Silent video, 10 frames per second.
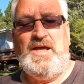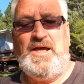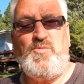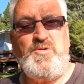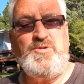
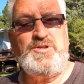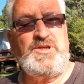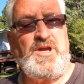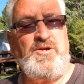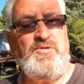But we wanted
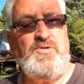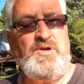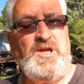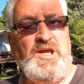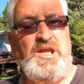to go
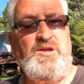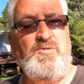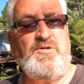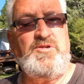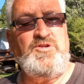
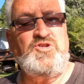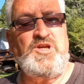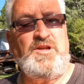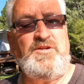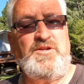anywhere in New
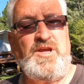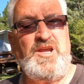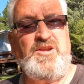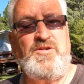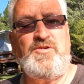Zealand
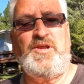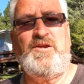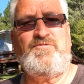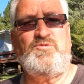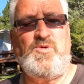and not
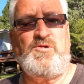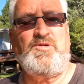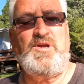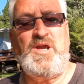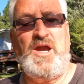have to
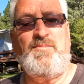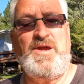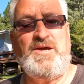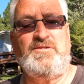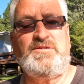worry
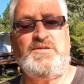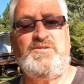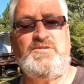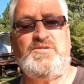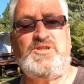about
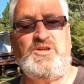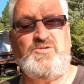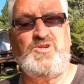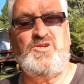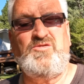cell
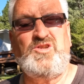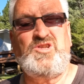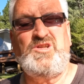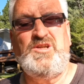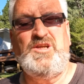service.